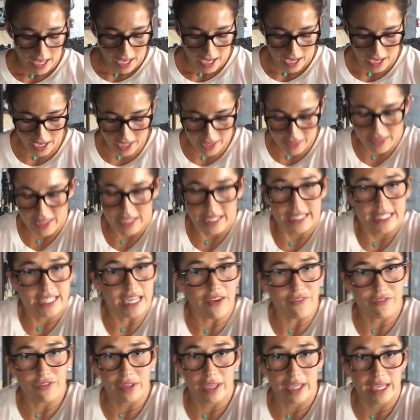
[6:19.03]
then
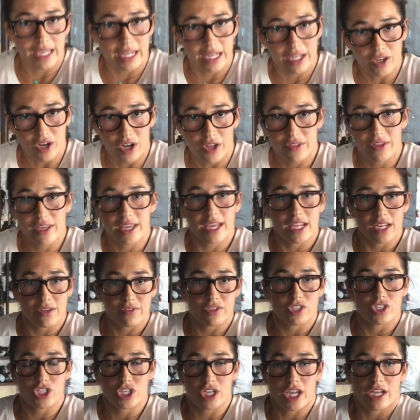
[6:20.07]
definitely getting on the end of
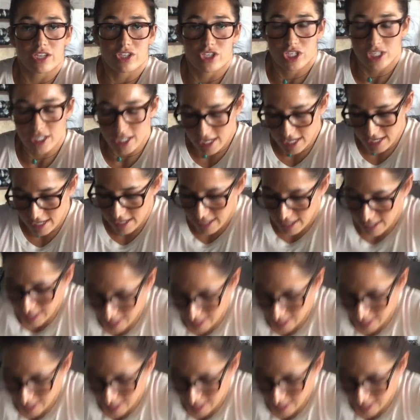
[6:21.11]
a GHD,